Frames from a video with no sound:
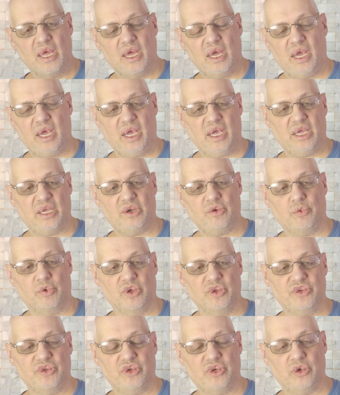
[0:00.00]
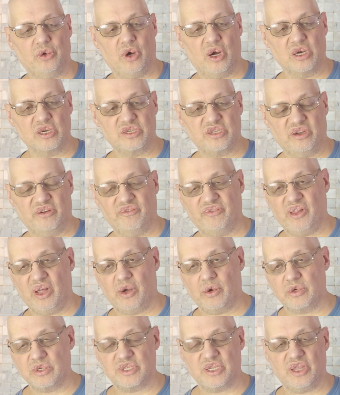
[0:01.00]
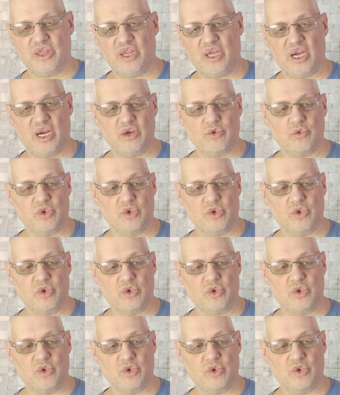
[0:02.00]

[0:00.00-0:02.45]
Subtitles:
And we'll do our sunflowers in there.